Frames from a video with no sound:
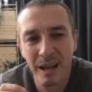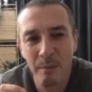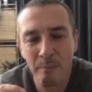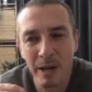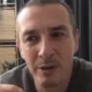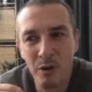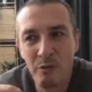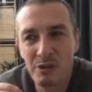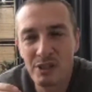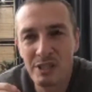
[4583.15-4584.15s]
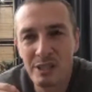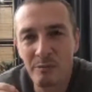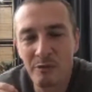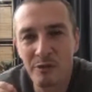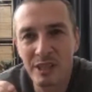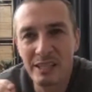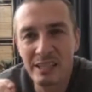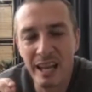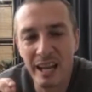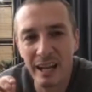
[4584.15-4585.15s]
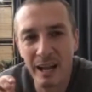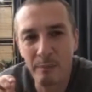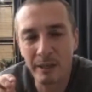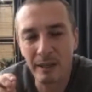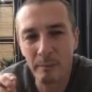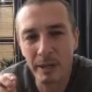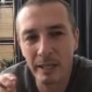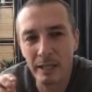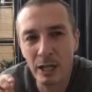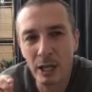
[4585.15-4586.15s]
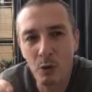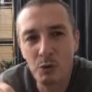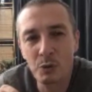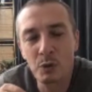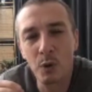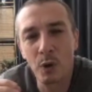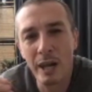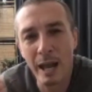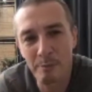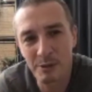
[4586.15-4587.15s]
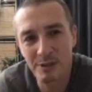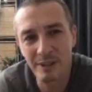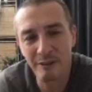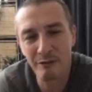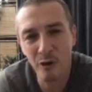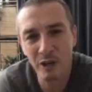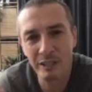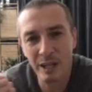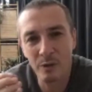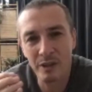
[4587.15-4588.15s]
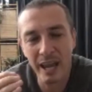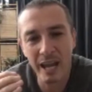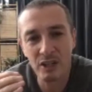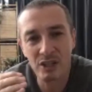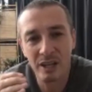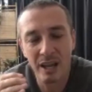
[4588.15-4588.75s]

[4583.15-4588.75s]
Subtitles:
my nervous system feels like I'm getting close to collapse and falling down the edge.